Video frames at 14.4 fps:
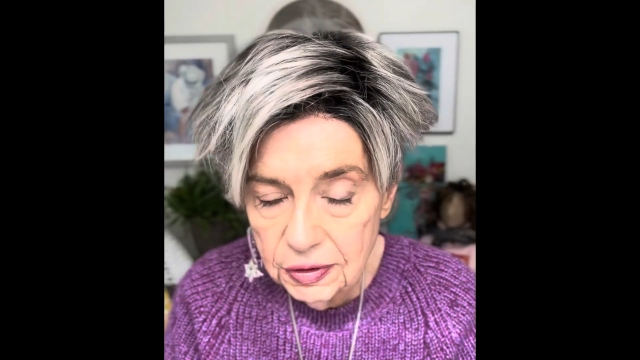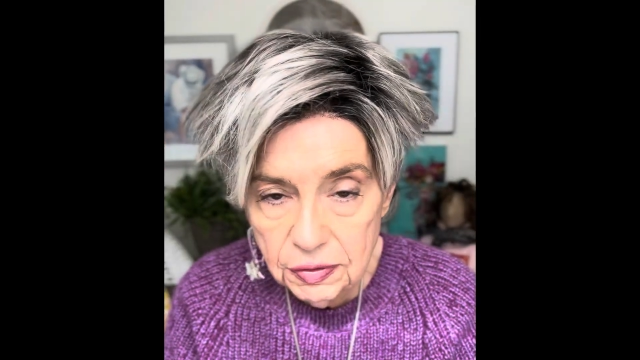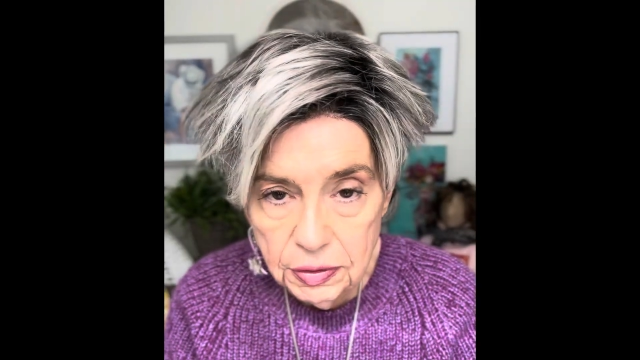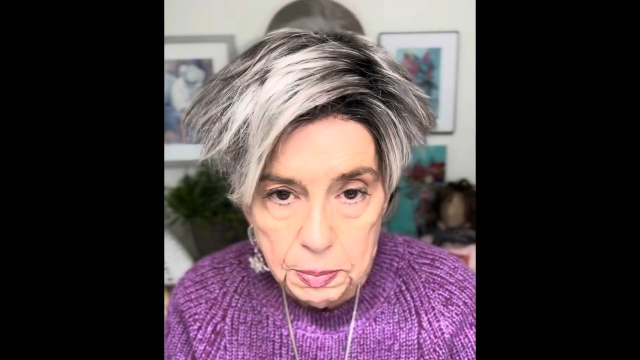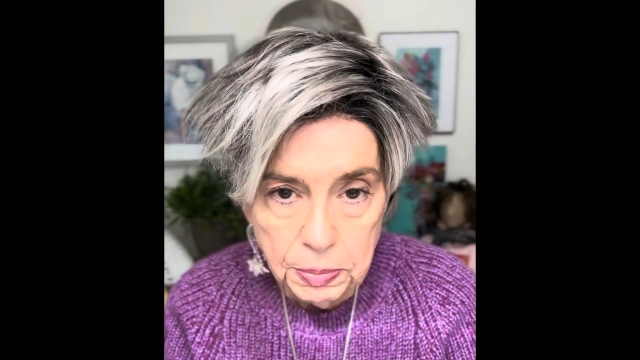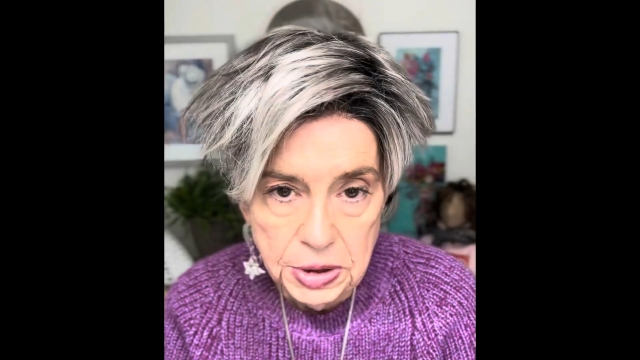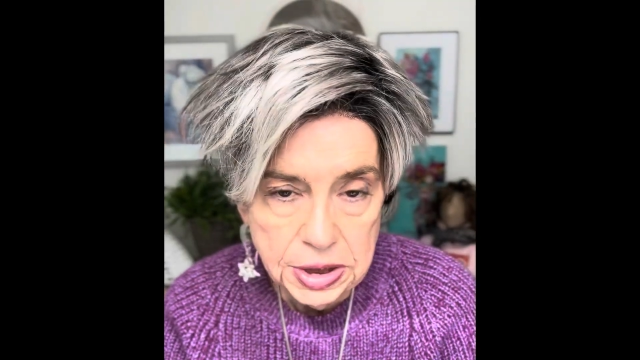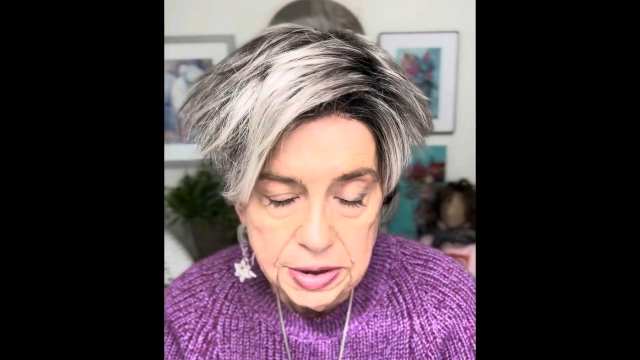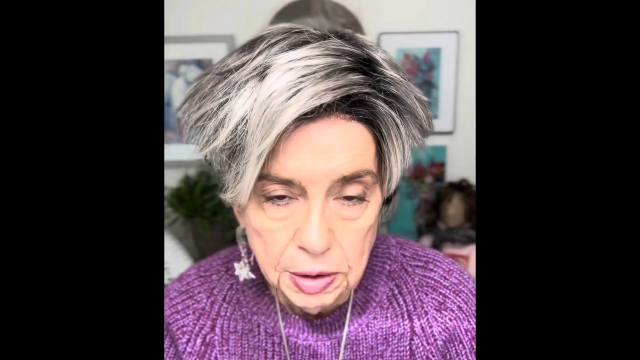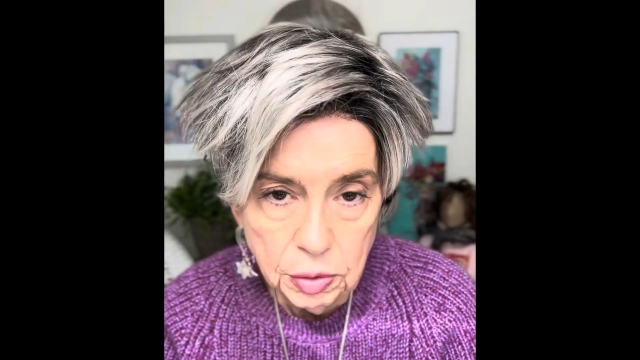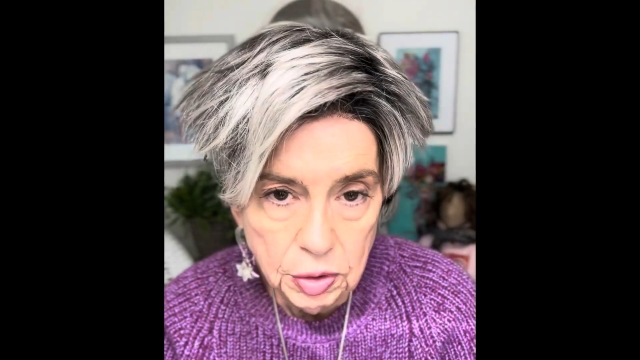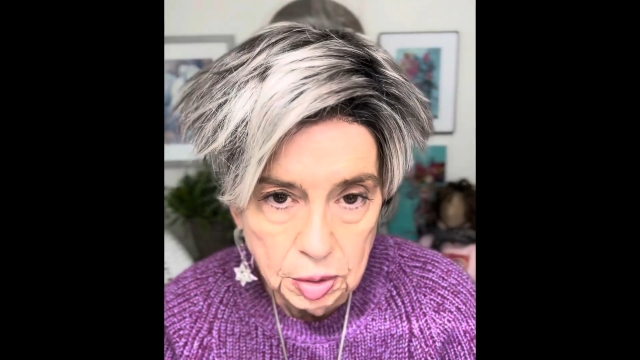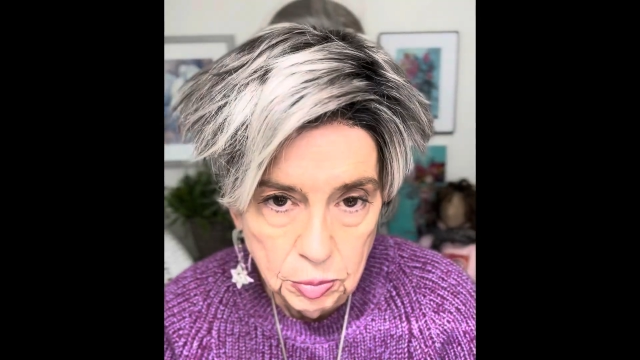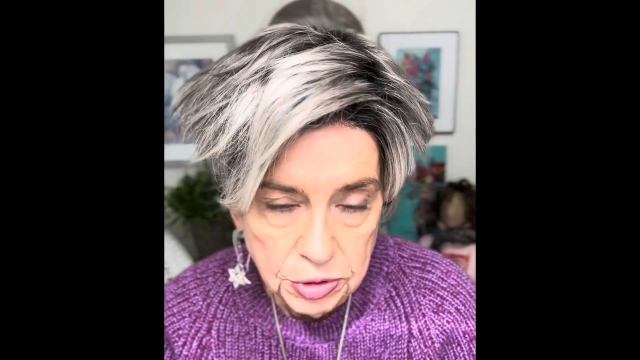if the Pea Silk
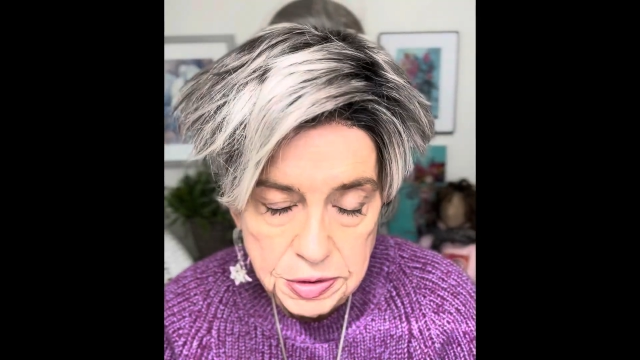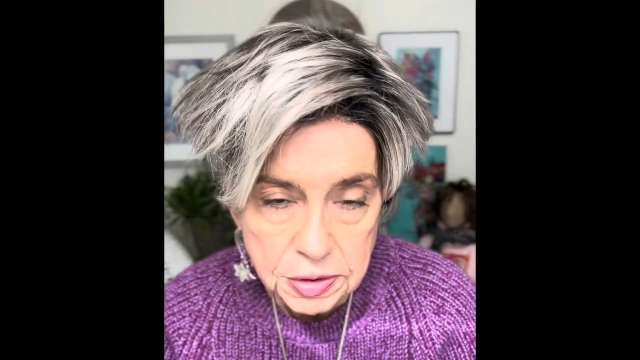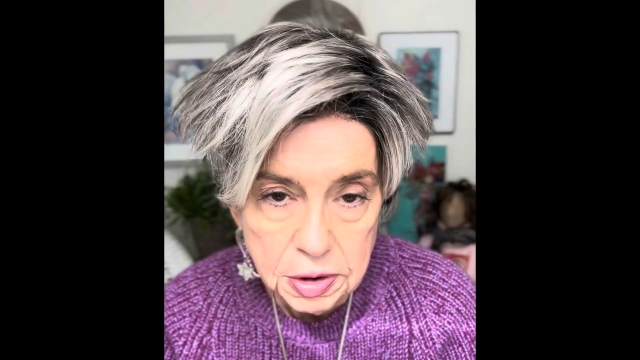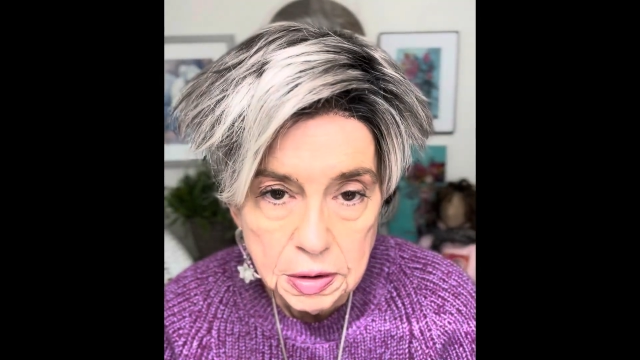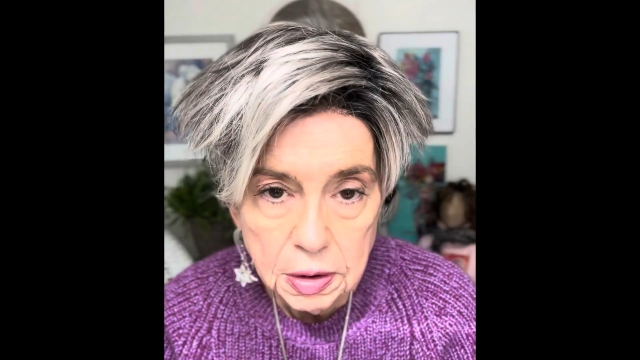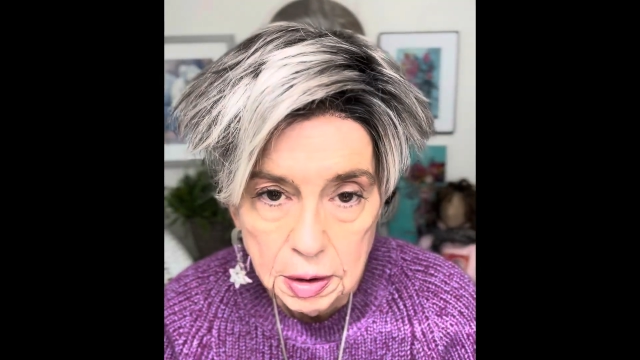Cream wasn't in there,